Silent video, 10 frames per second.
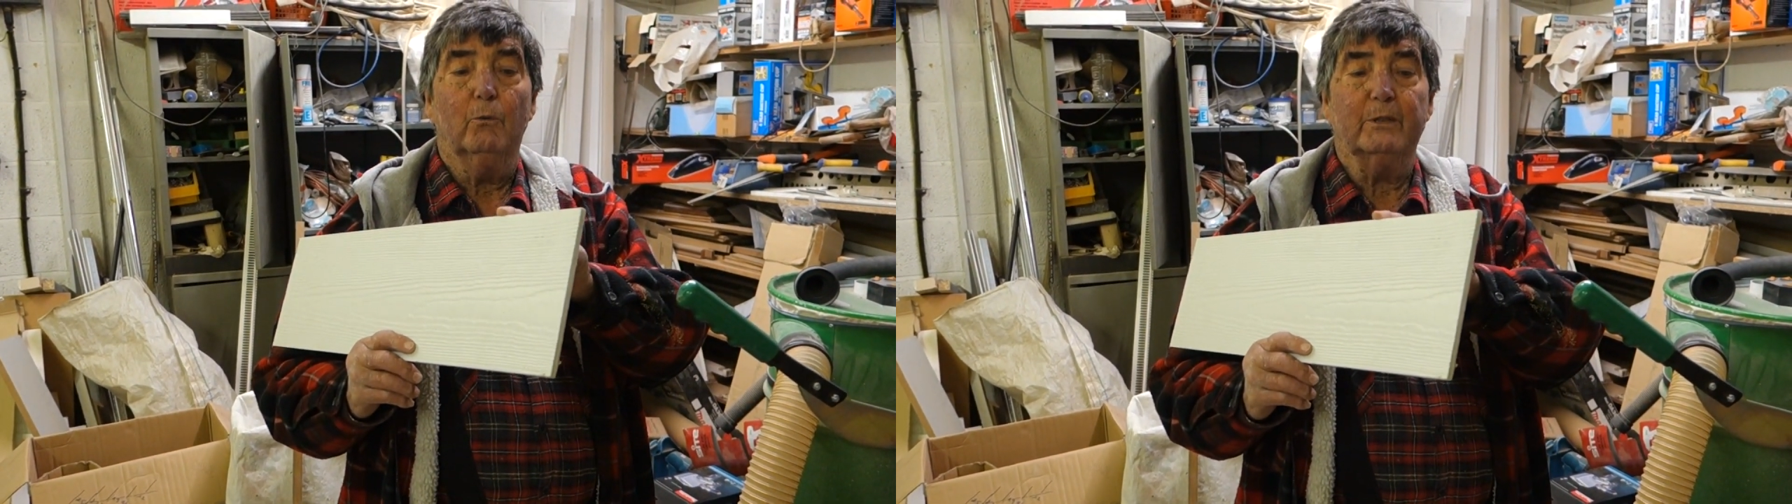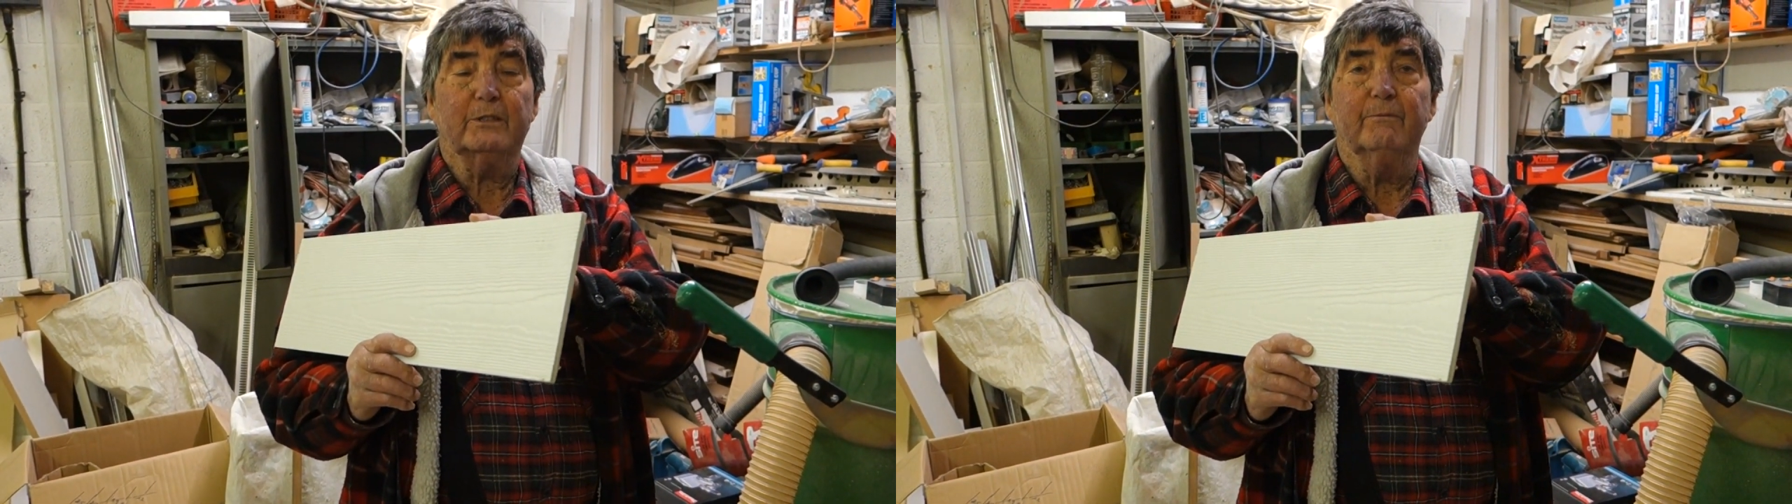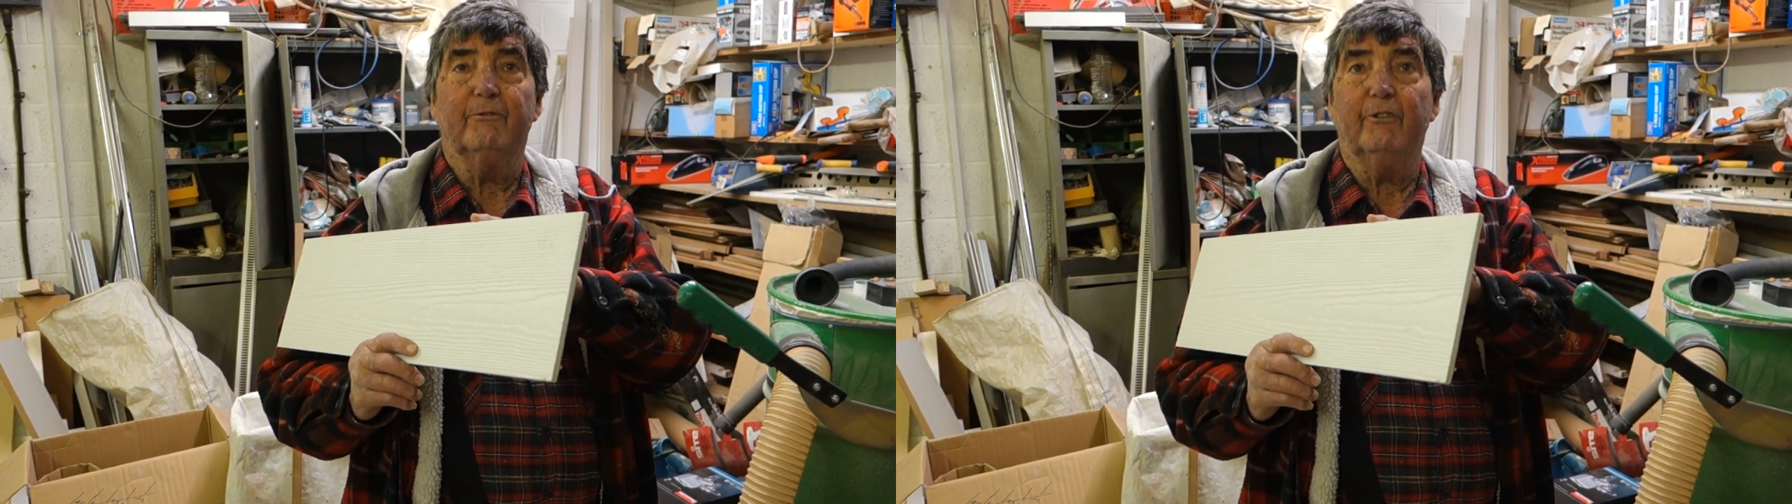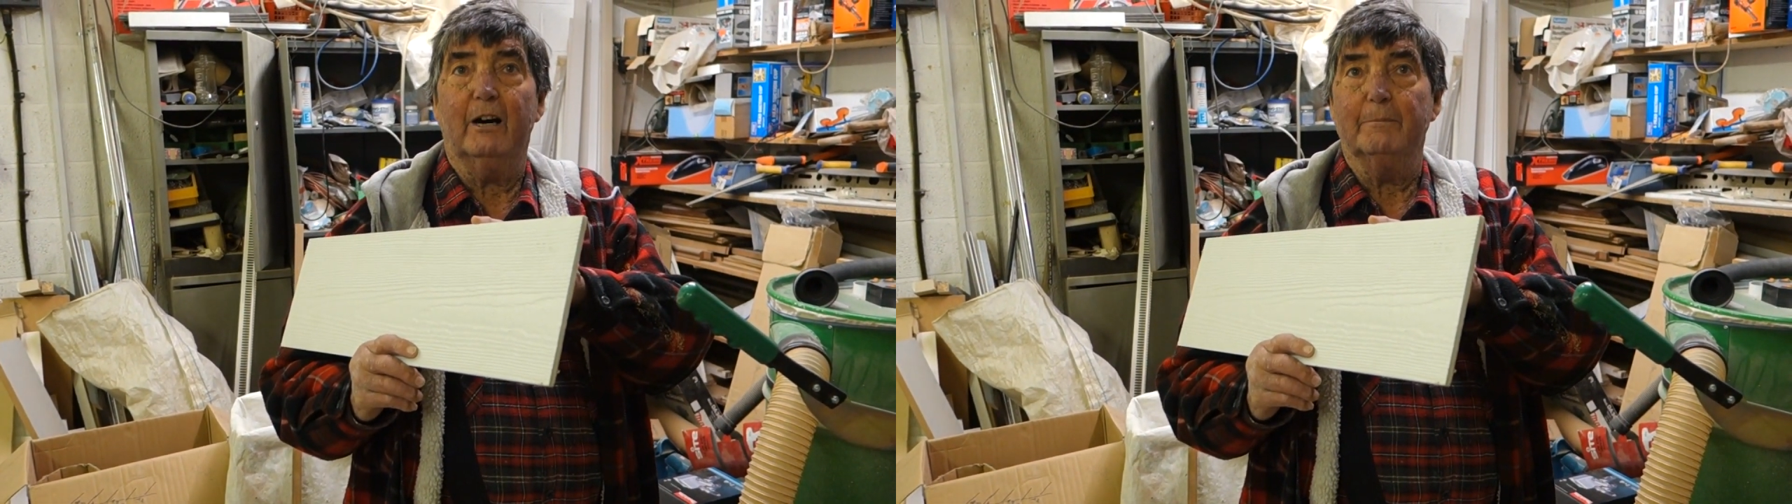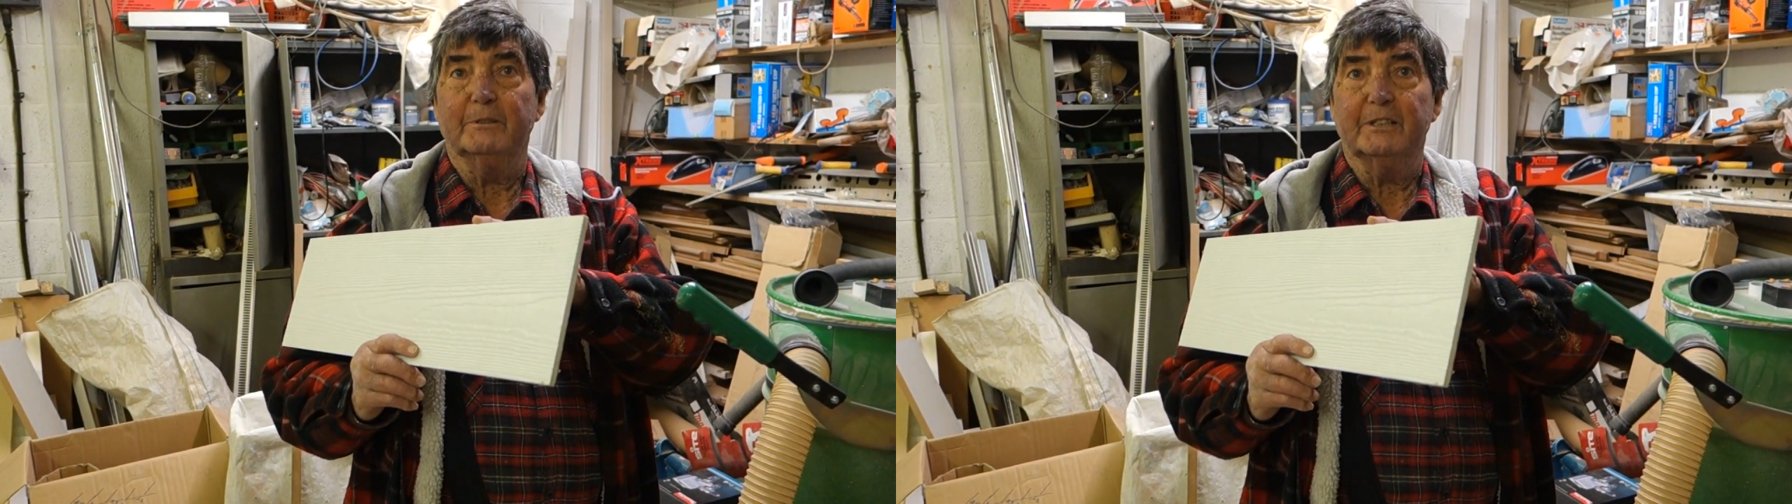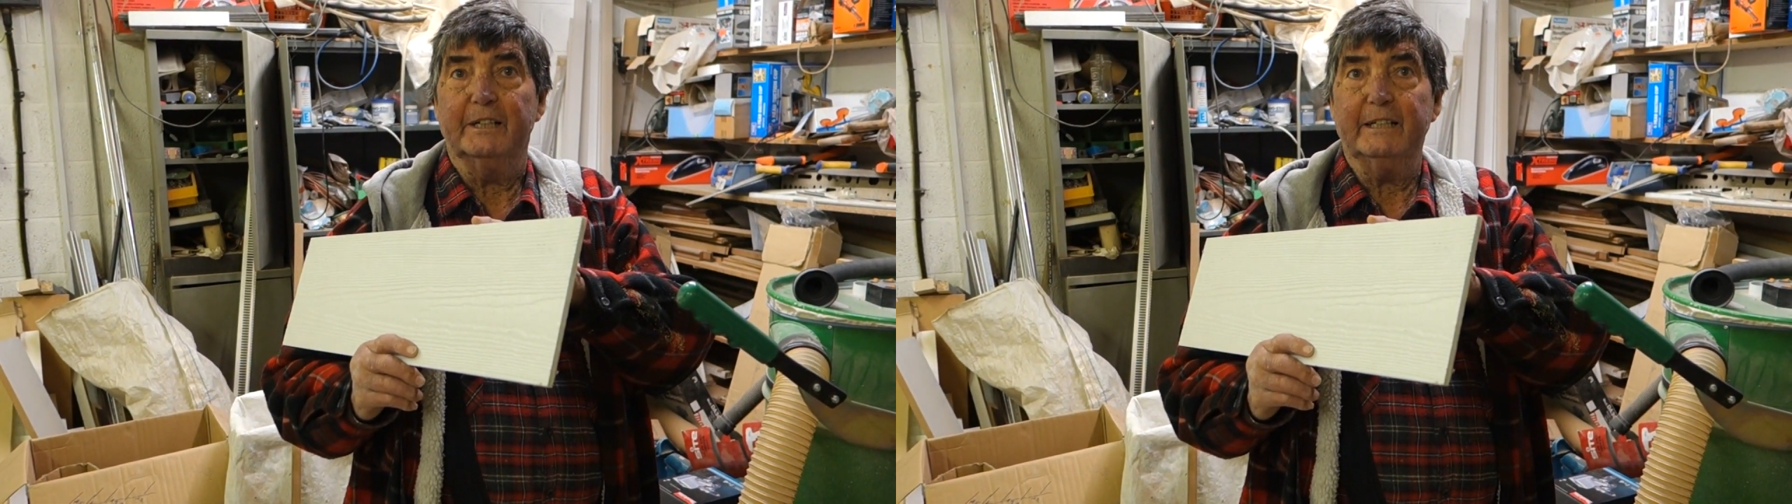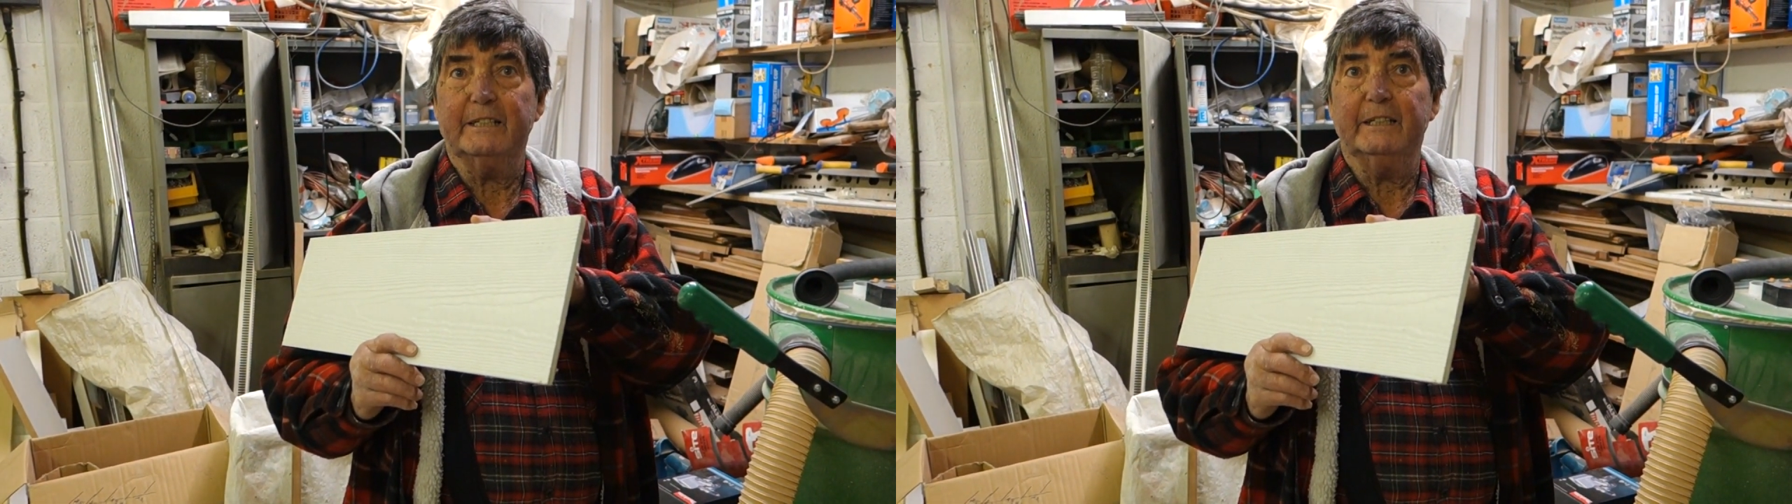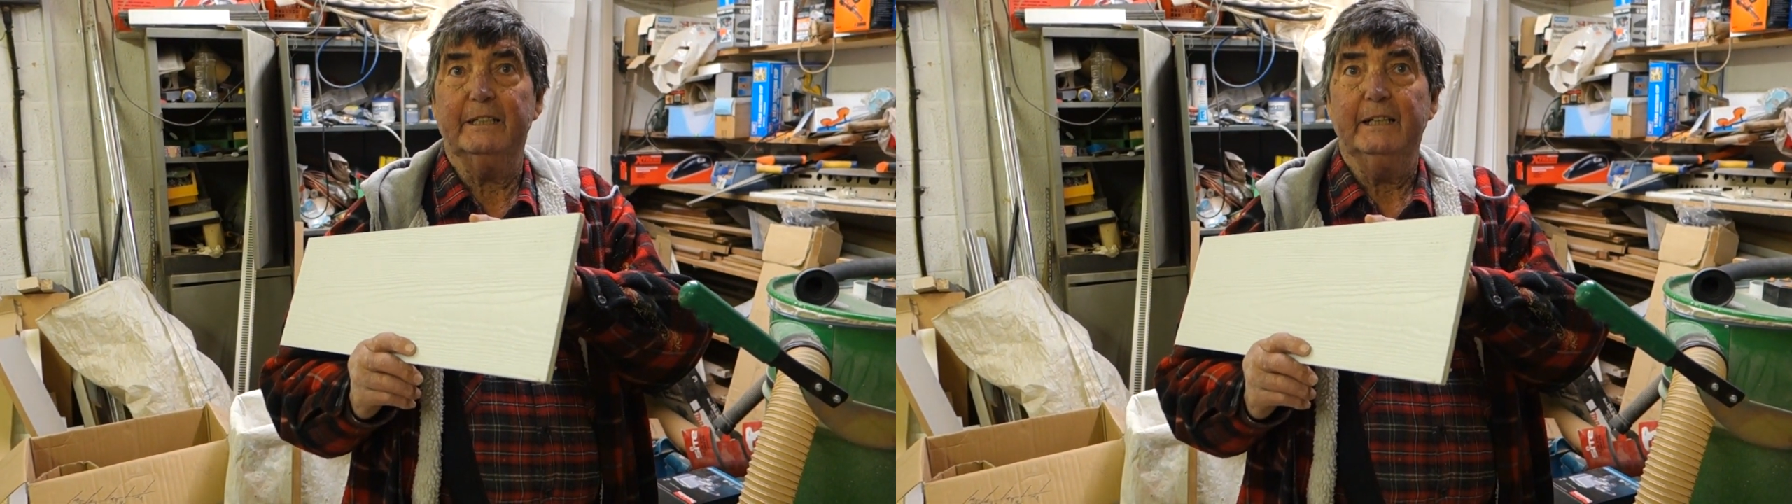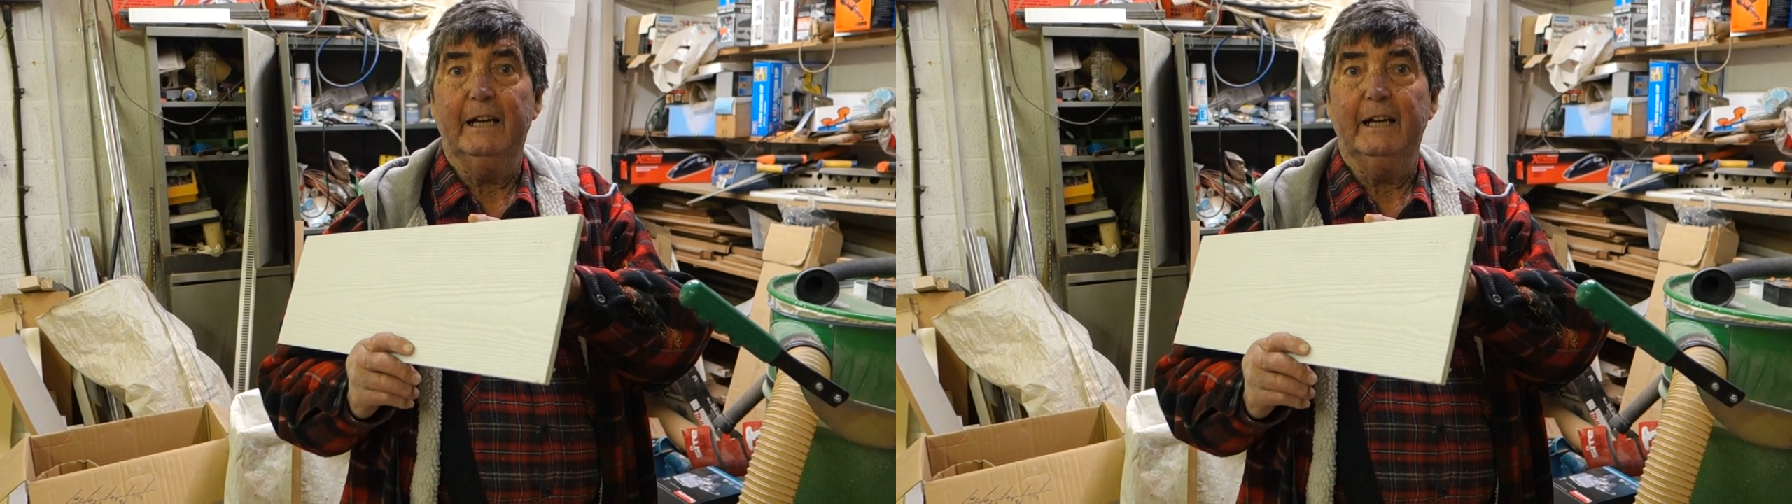with some fibres in it,